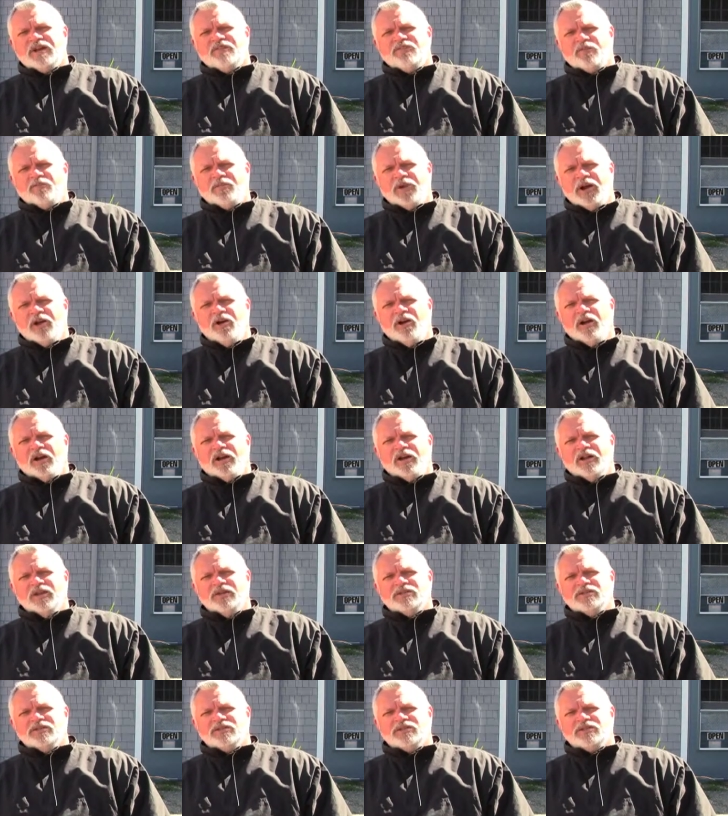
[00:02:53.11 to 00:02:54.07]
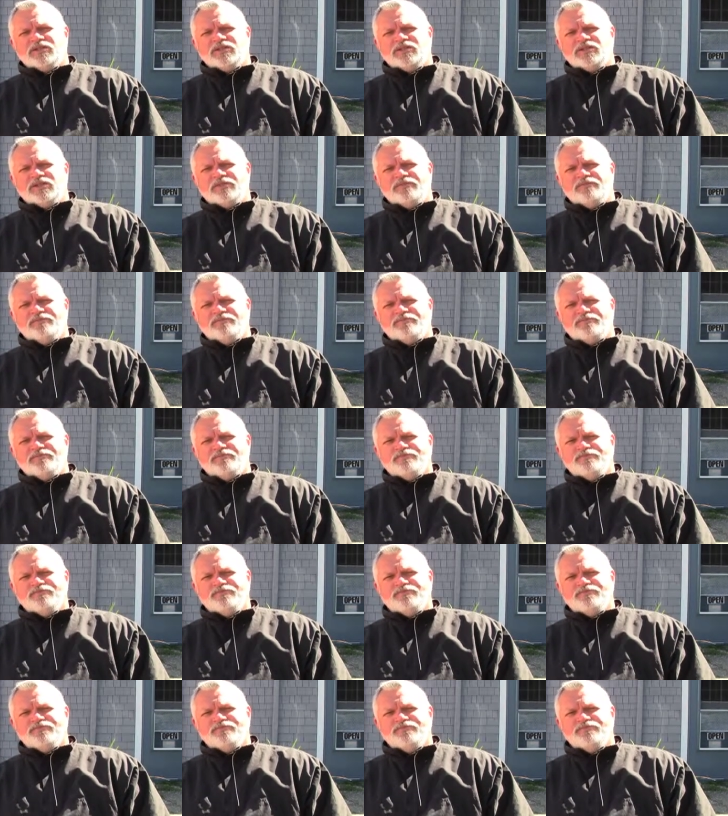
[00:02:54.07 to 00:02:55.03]
of Americans
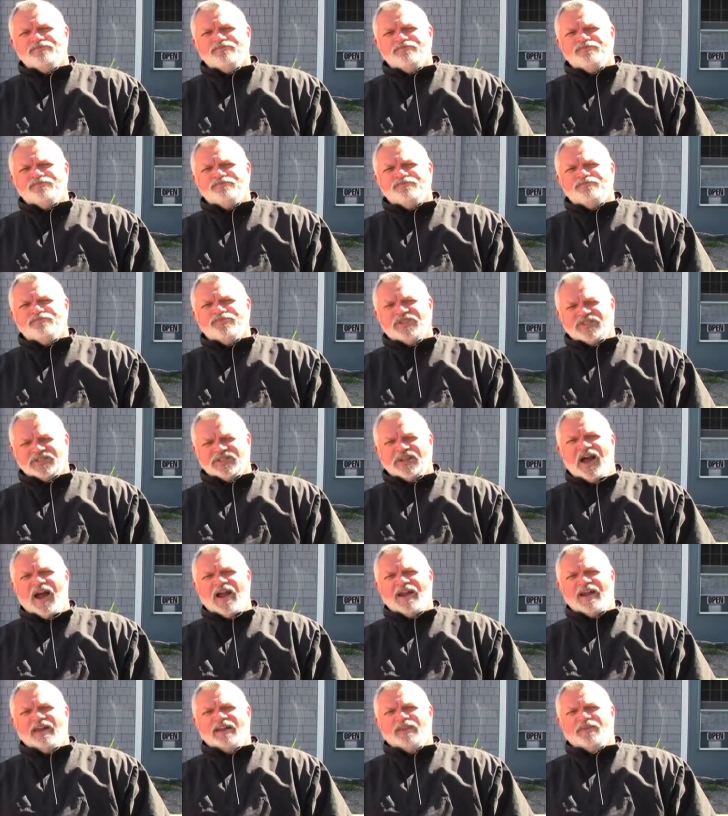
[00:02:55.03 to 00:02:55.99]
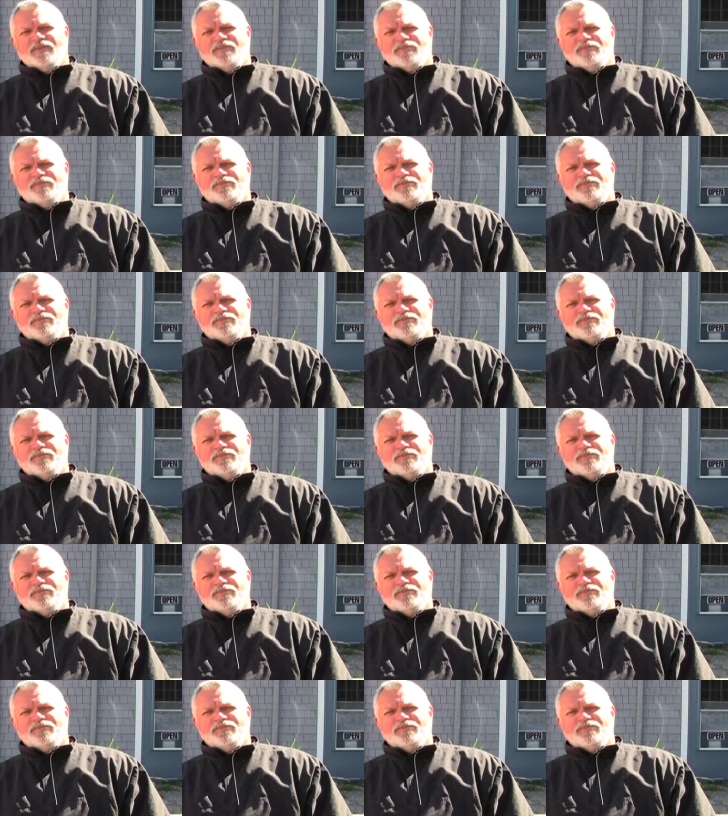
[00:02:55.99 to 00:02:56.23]
deciding